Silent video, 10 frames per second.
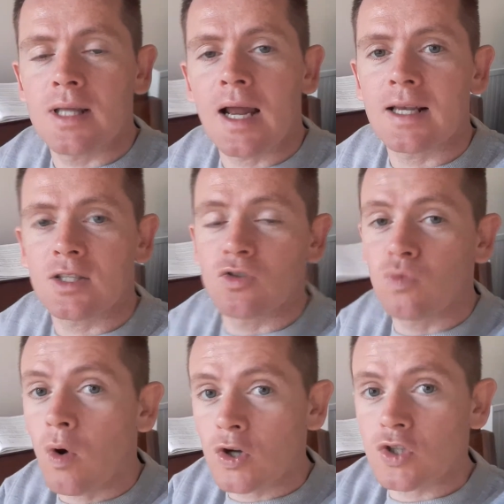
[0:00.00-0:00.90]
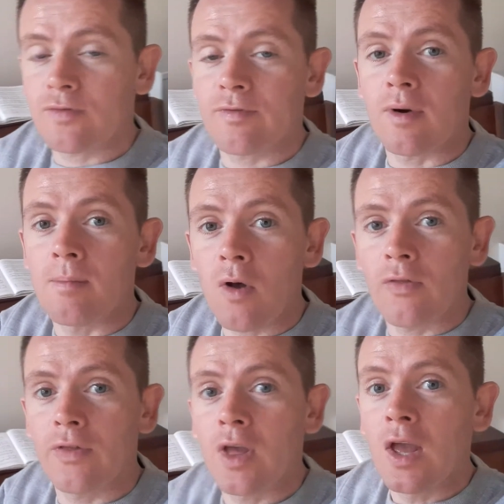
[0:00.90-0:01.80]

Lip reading: that hasn't washed for a month,